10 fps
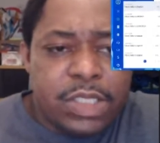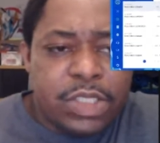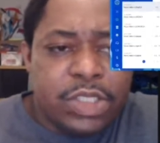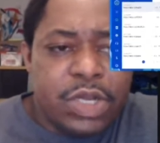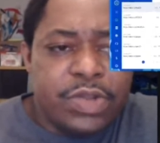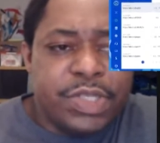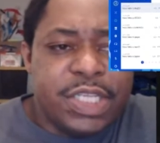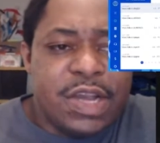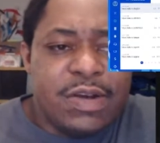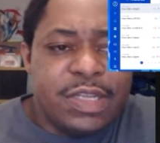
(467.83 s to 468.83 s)
So you
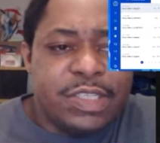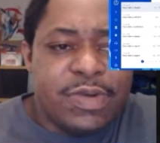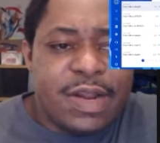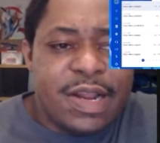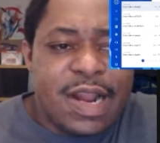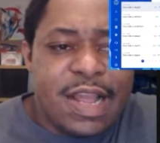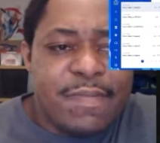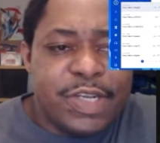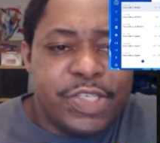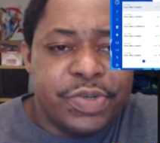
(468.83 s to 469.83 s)
see all this right here. I have
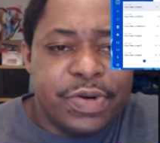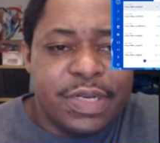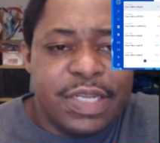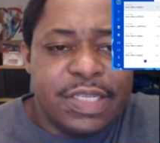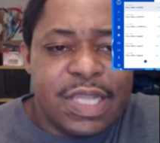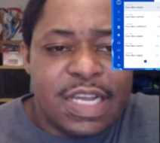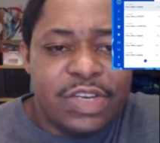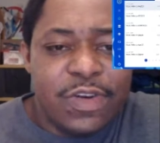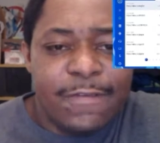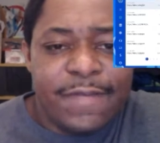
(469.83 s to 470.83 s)
my short links. I can
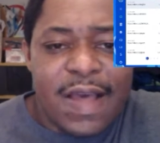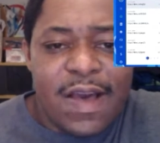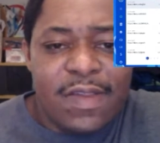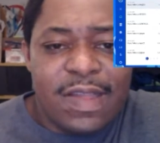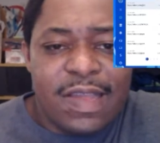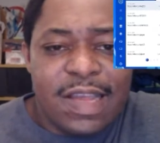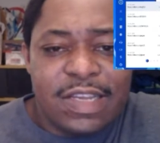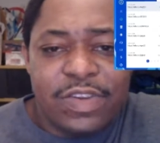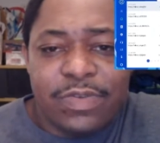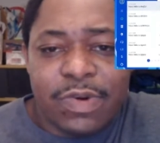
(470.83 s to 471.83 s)
do a file link. I
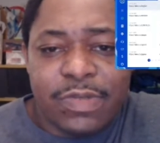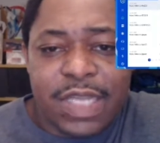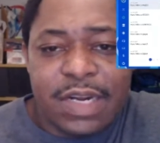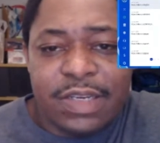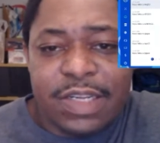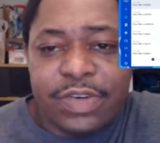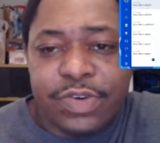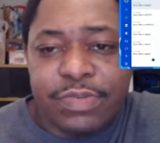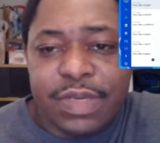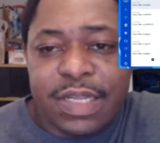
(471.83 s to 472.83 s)
can do rotator link,
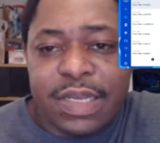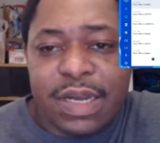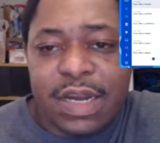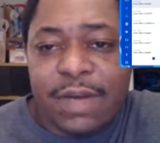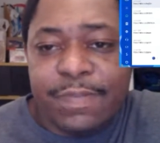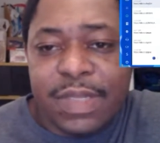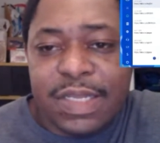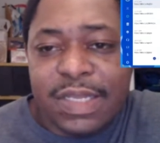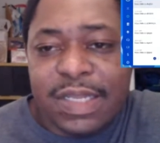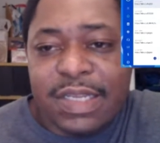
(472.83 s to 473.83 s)
group link,
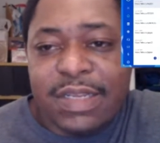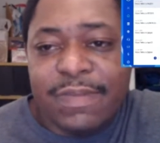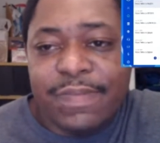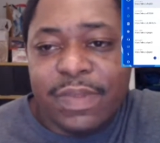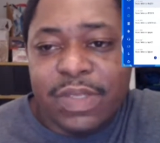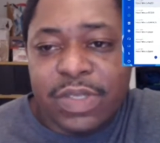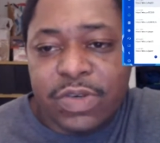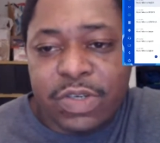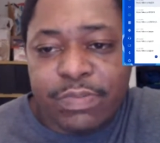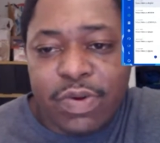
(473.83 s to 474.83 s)
opt-in link,
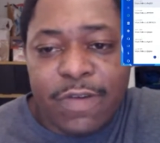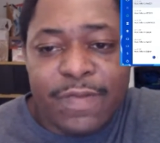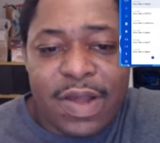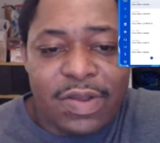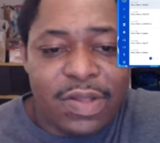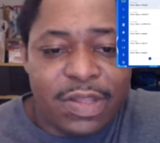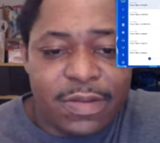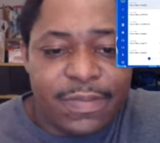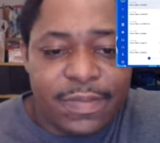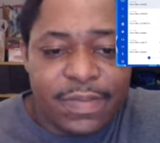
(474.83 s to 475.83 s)
social profile link.
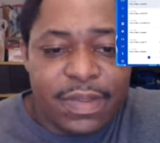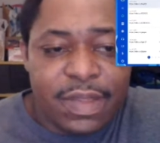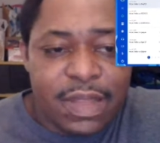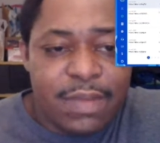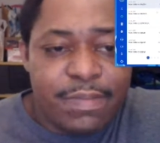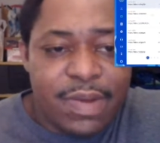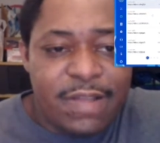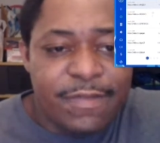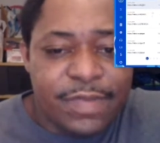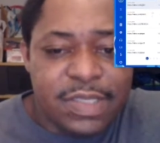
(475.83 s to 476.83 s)

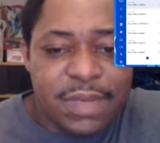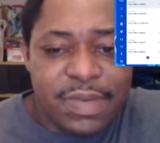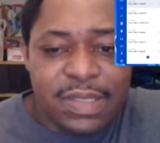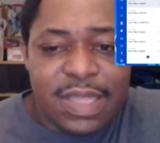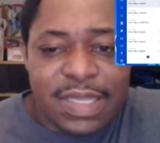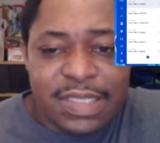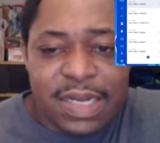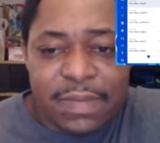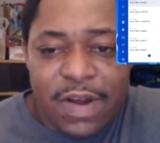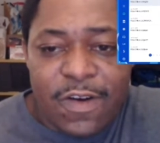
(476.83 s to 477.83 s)
But for some of the things that
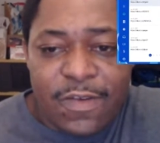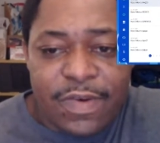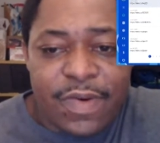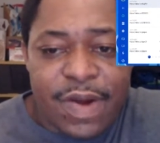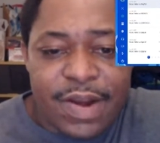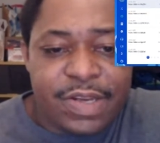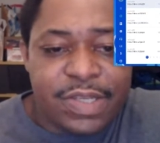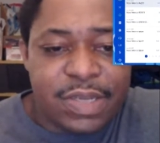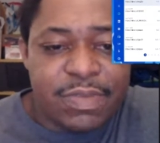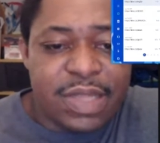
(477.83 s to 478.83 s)
I'm offering right here,
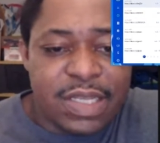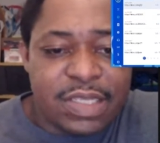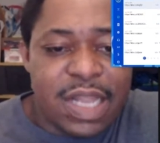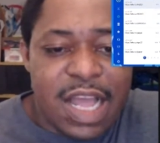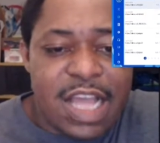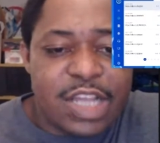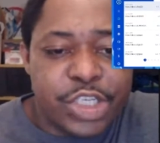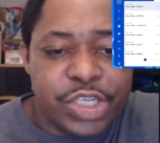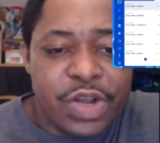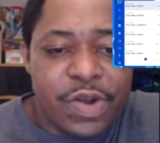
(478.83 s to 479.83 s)
some of the things that I
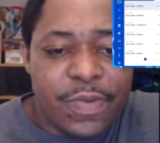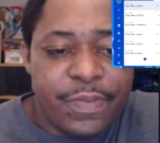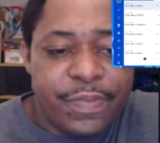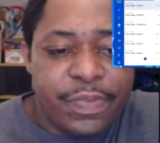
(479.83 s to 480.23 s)
show,